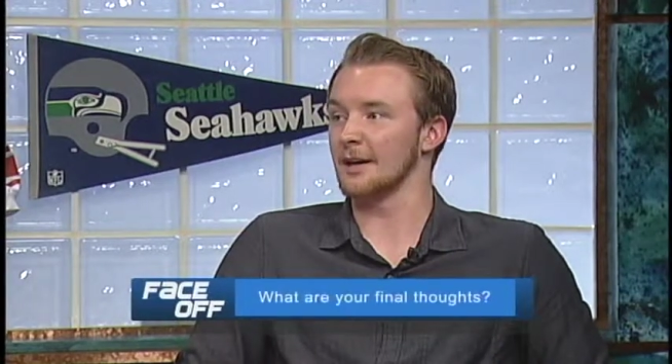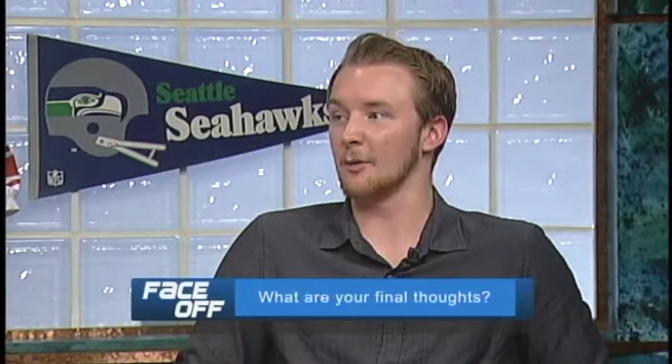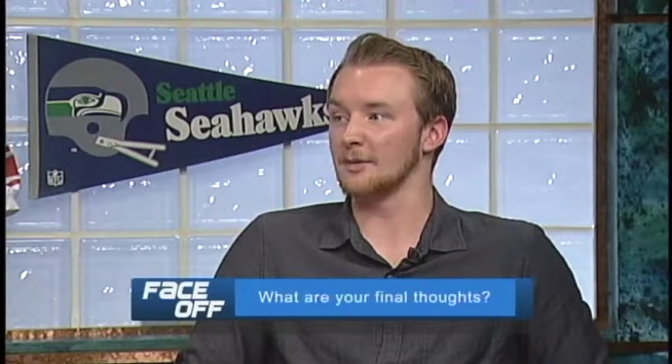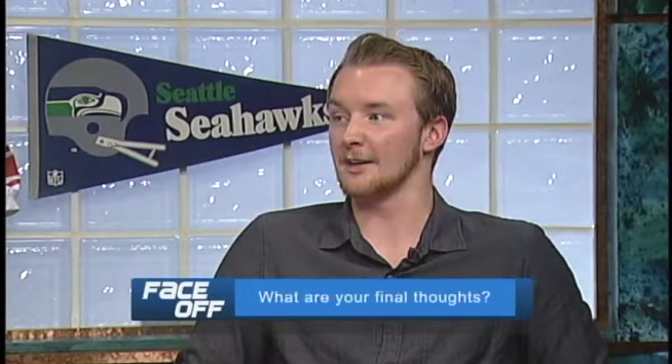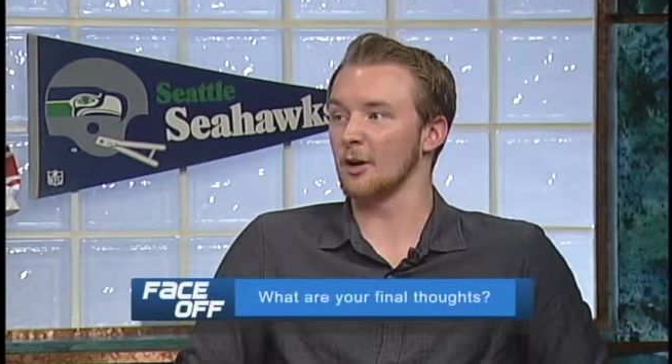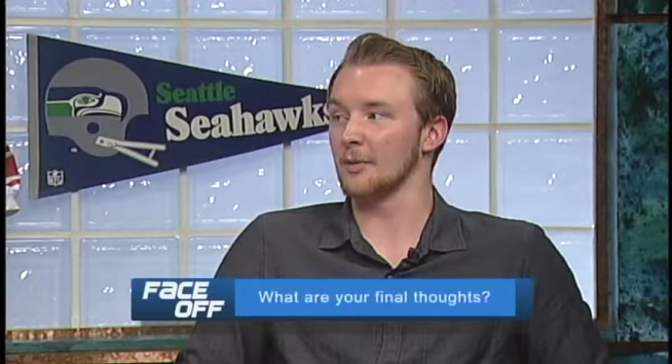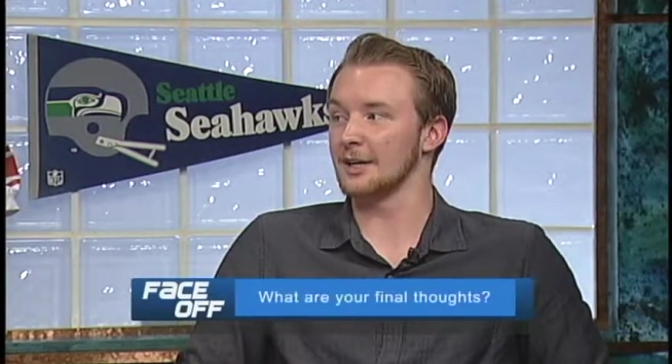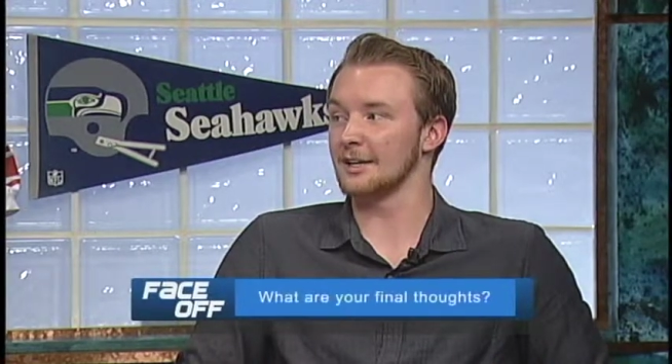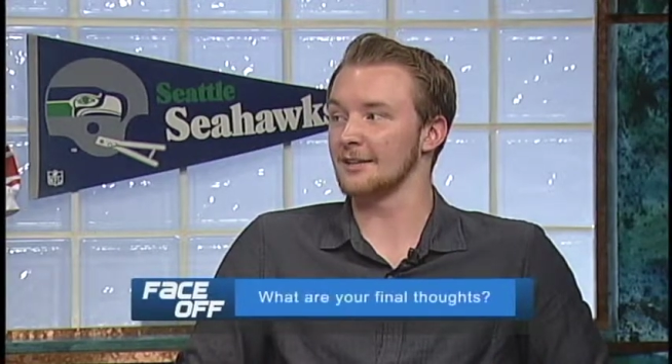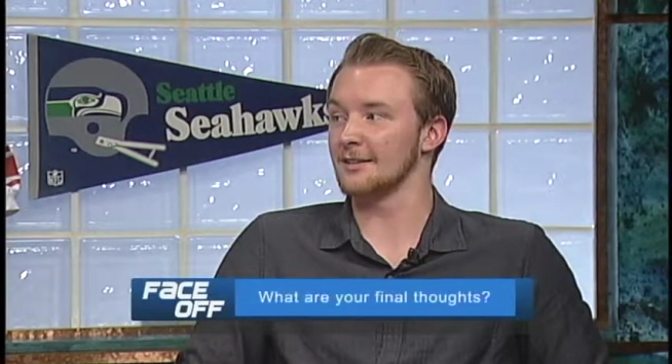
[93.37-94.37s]

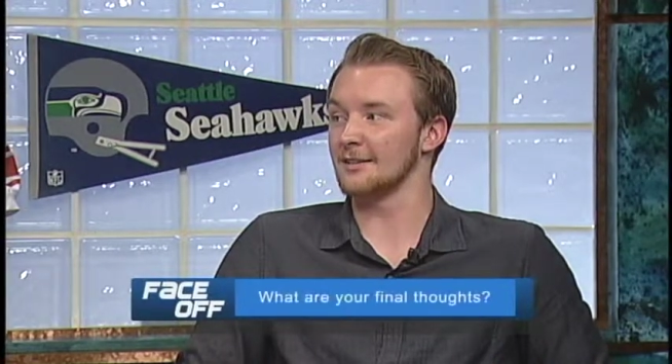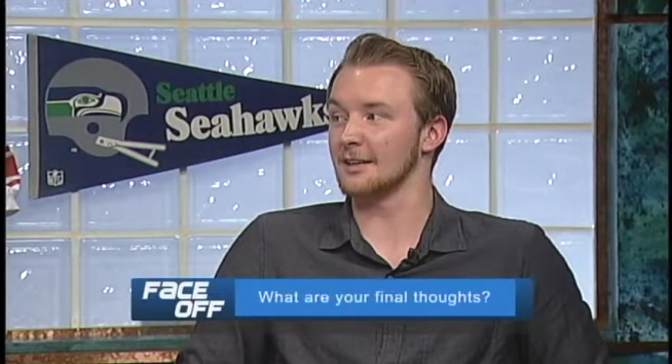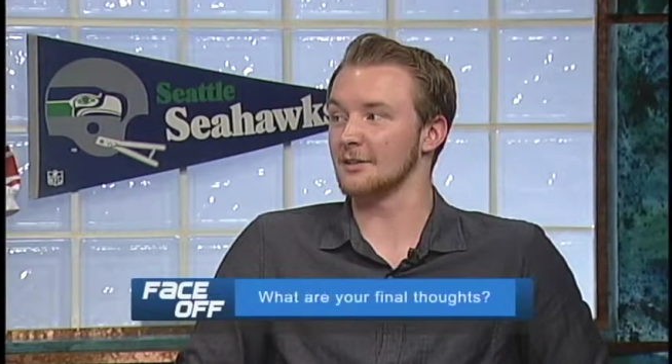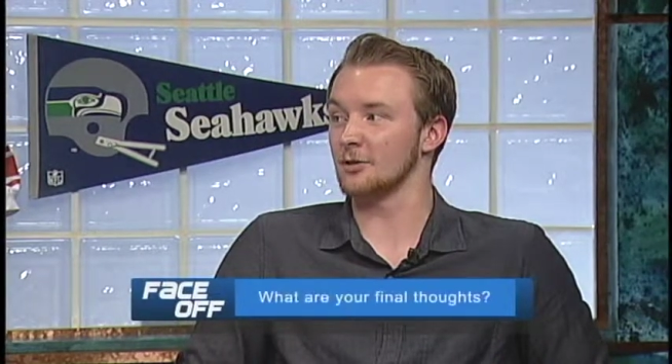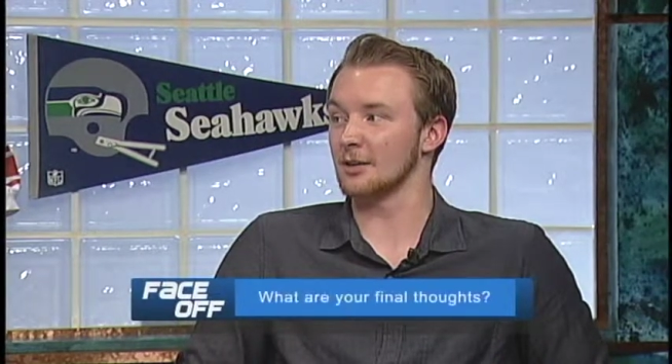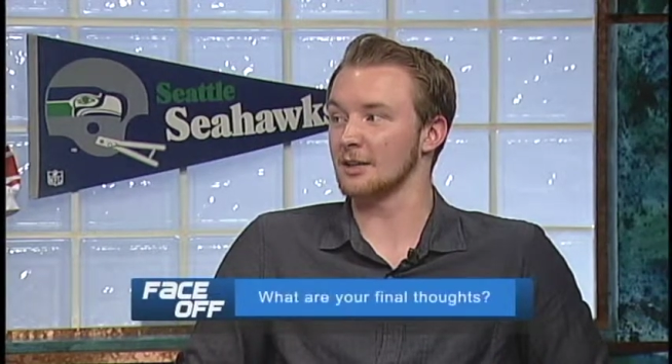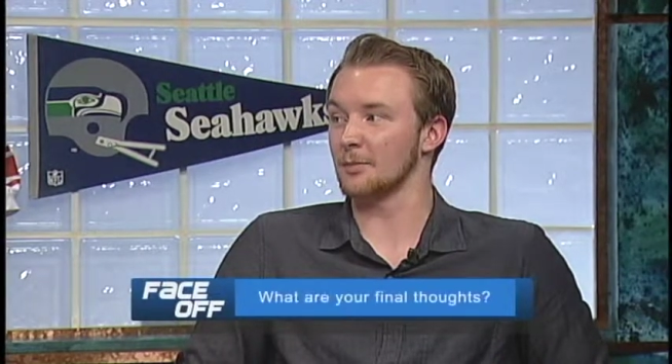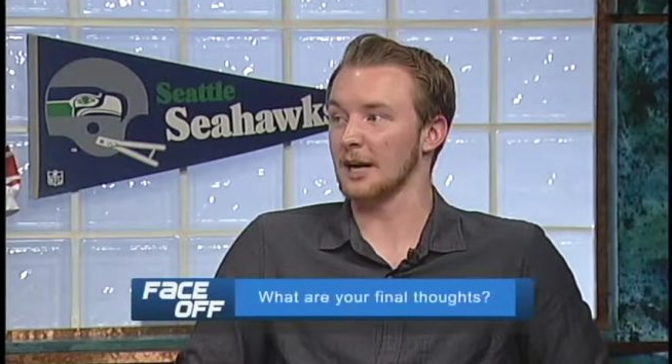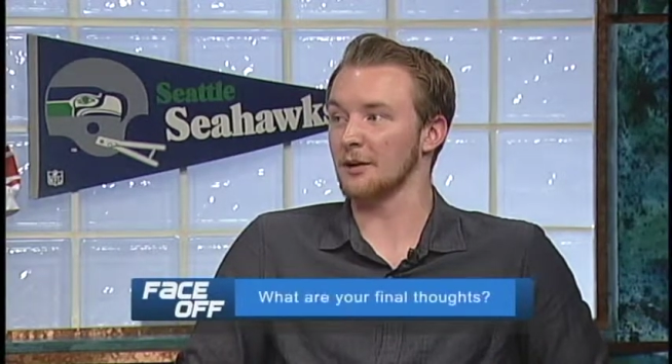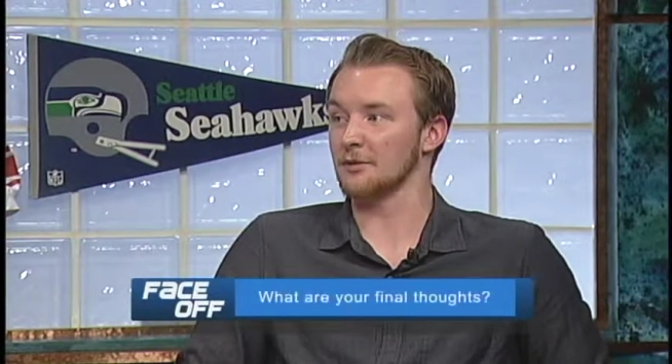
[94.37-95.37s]
helmet-to-helmet hit that he took in the
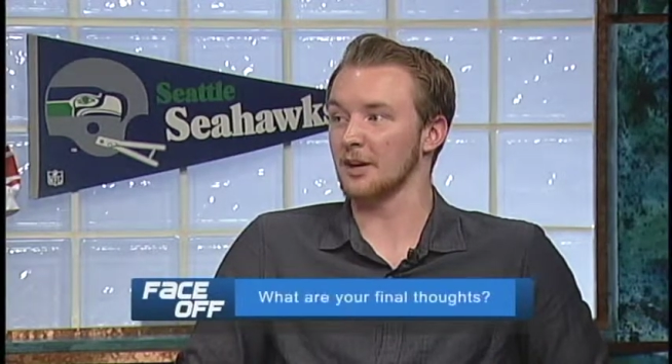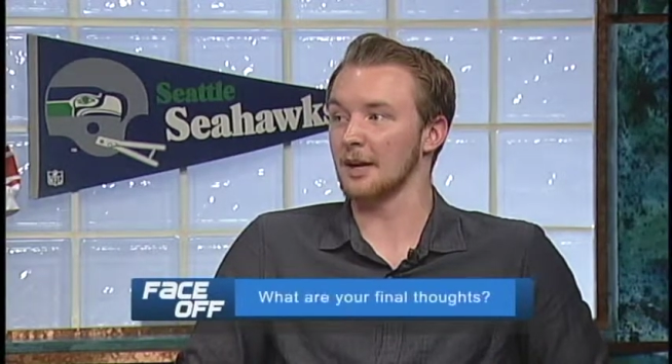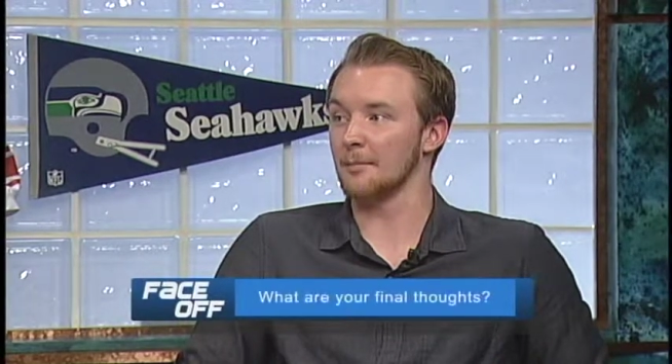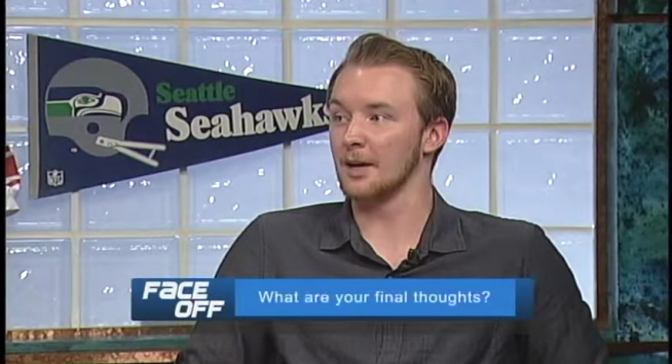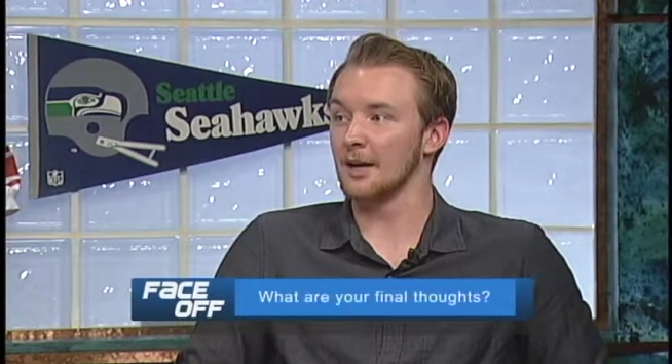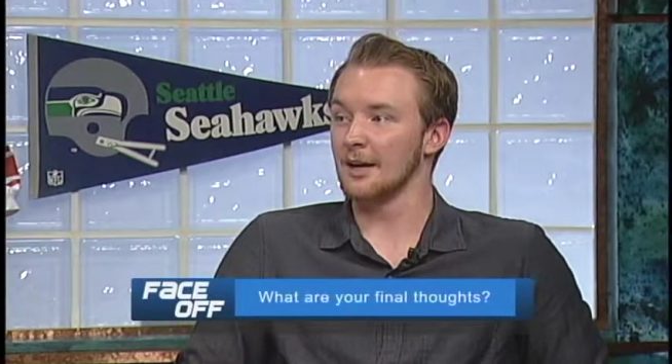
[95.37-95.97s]
Browns game,